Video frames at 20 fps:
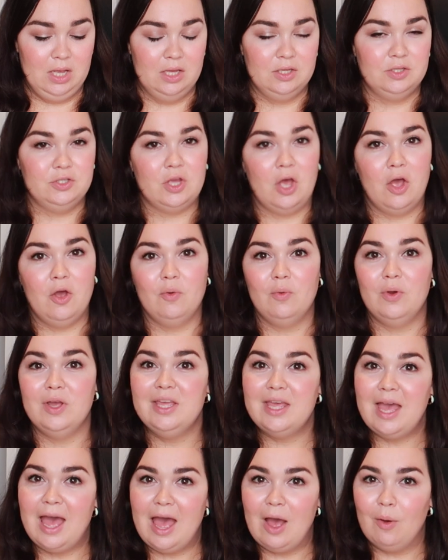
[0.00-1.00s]
So
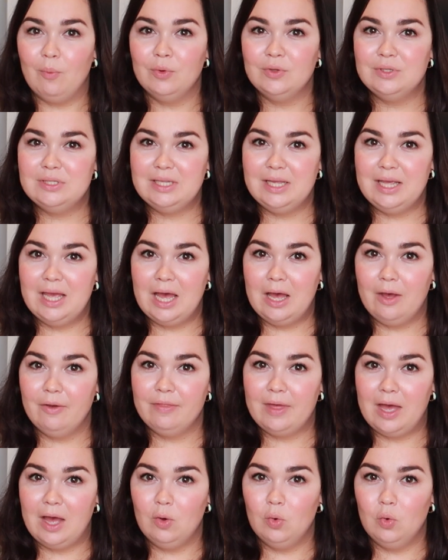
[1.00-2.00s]
yeah, we'll see how
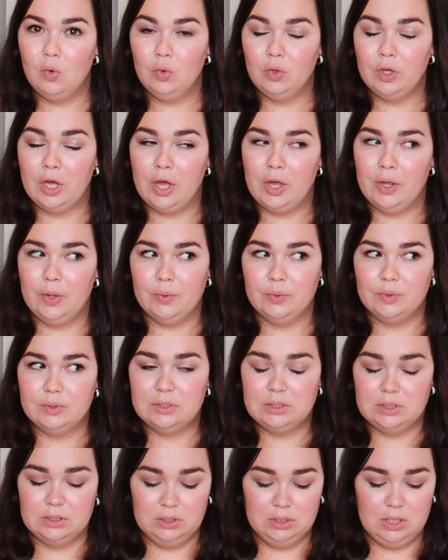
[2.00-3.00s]
that all
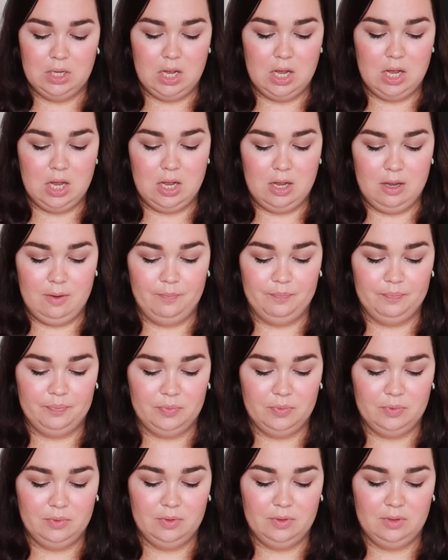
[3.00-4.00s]
goes.
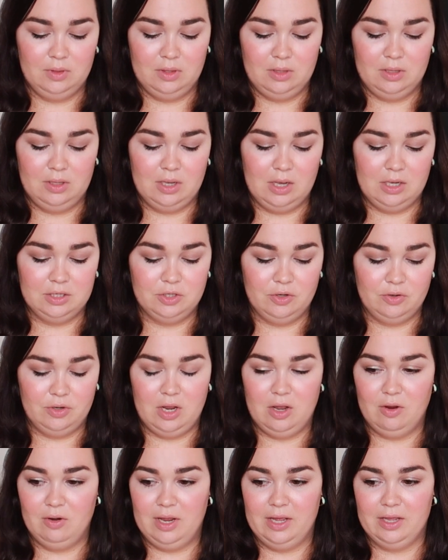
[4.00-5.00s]
I don't
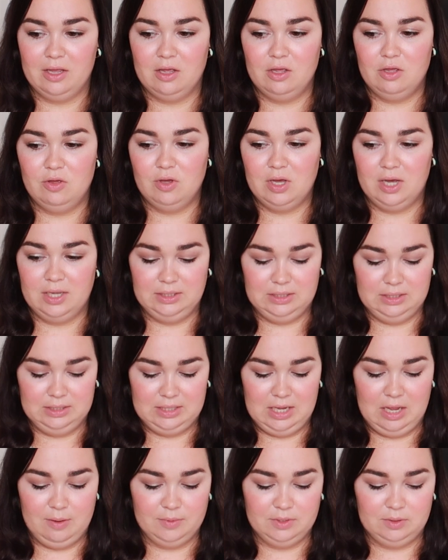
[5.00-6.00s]
know, like, are you guys the
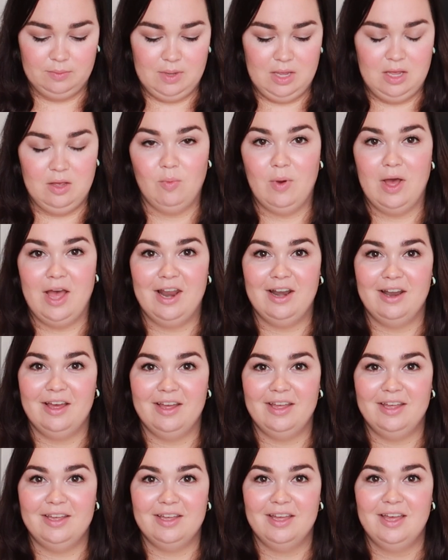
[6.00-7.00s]
same as me, where
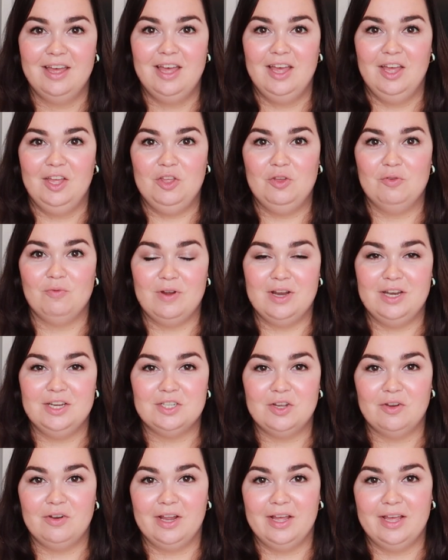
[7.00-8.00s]
like you really
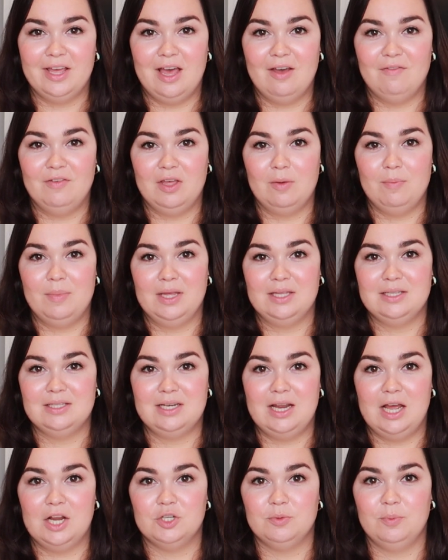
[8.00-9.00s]
don't like having a big
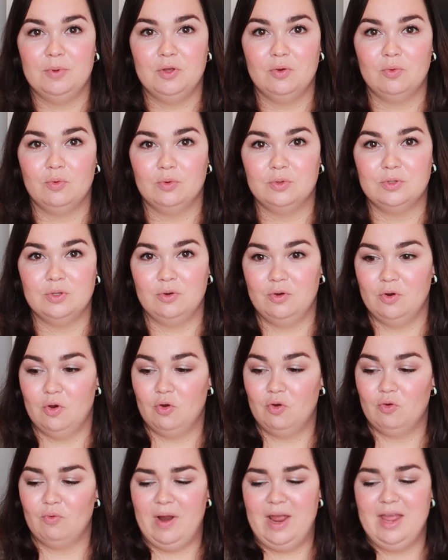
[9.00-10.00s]
stash but you're also
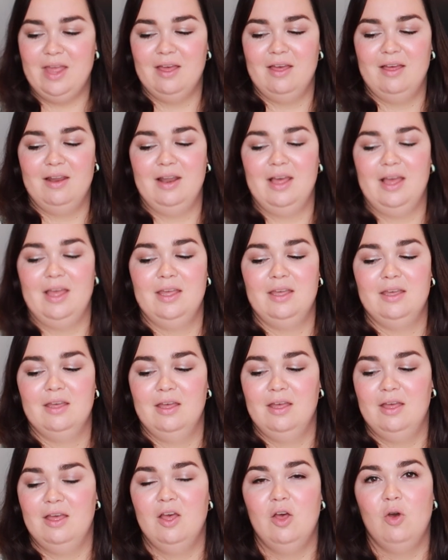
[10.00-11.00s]
not great at like
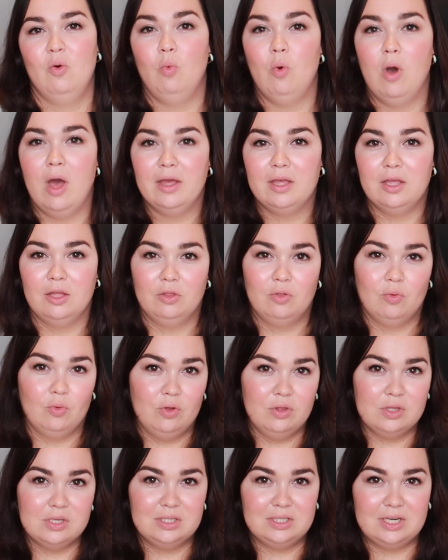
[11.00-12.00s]
working
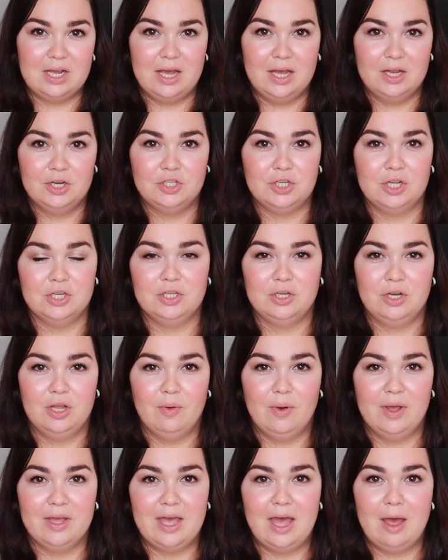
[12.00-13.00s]
through the stash? I don't
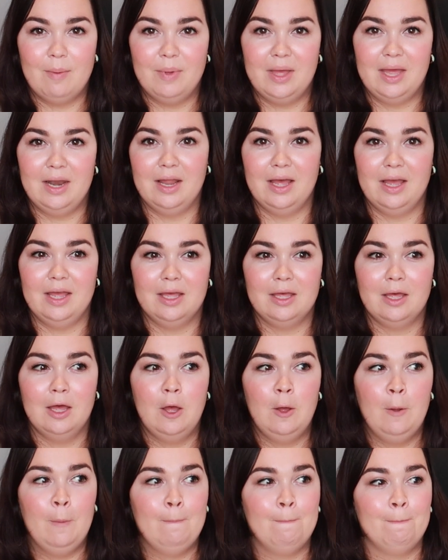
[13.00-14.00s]
know, I get a bit like,
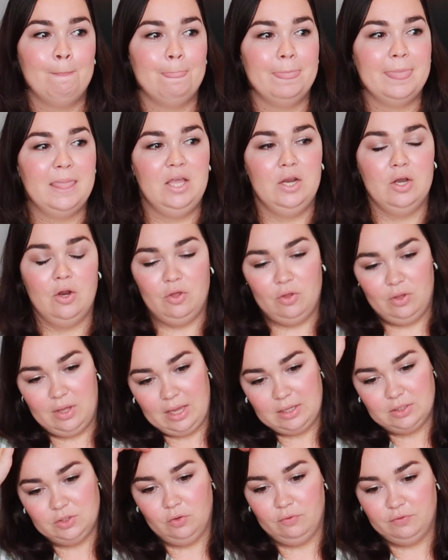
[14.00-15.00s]
you know, you
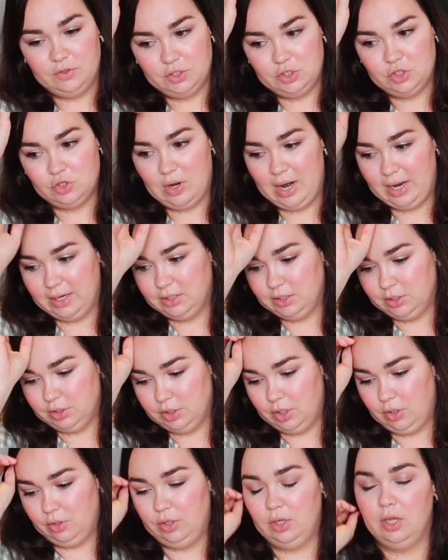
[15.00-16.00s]
get sort of distracted,
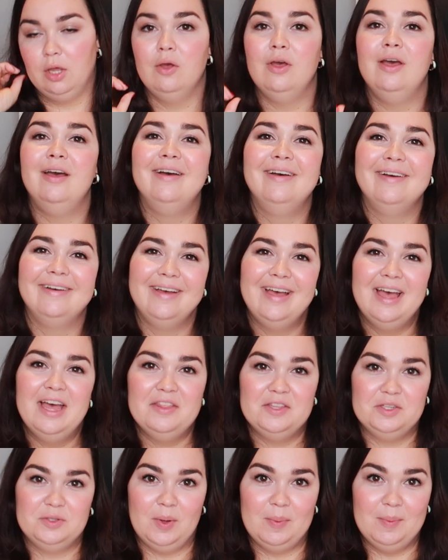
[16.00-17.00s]
don't you?
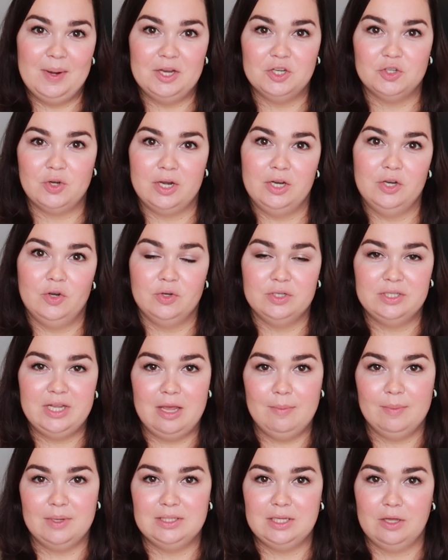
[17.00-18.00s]
So I'm like trying to not
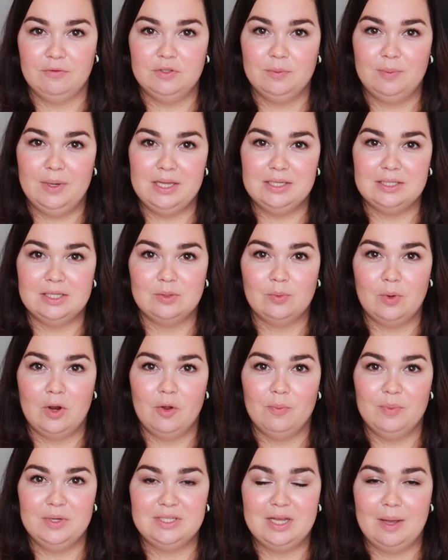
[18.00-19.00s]
take myself to places where
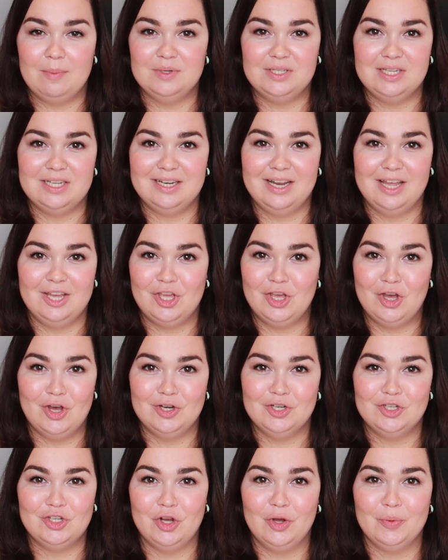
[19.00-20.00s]
I'll be tempted, like
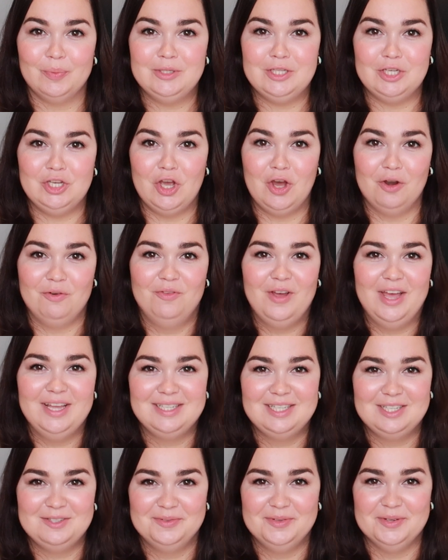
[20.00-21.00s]
yarn shops and yarn
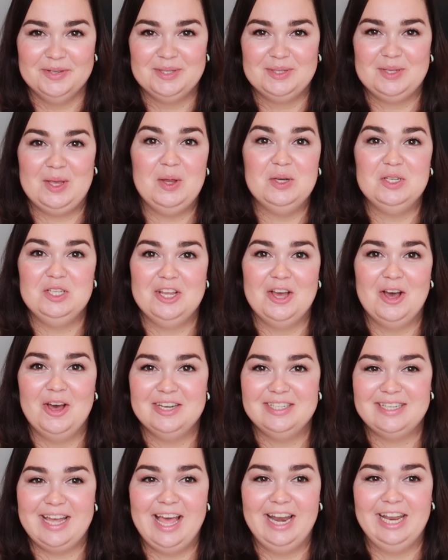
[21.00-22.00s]
festivals, going to
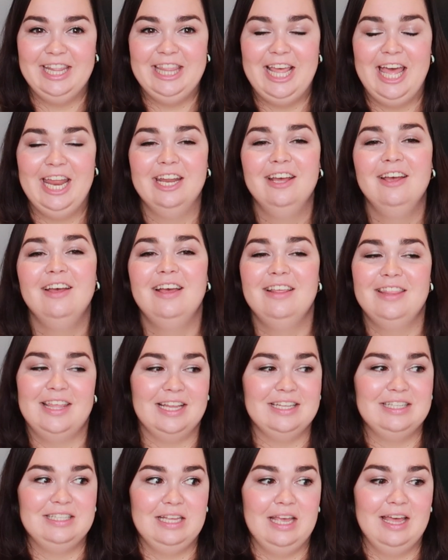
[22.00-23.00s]
Yarndale and then
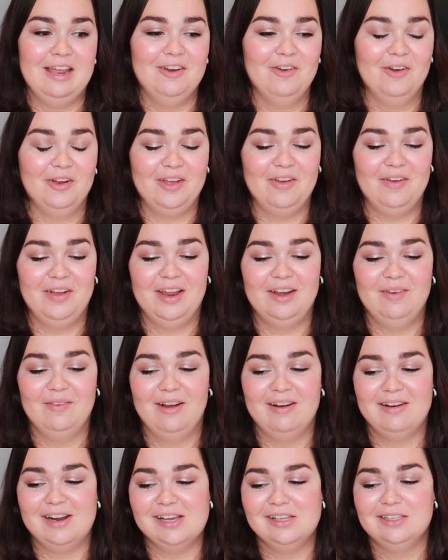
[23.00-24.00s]
that's it, not going
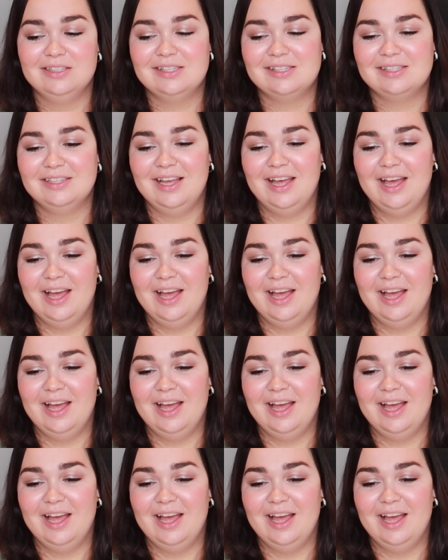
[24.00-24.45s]
anywhere else.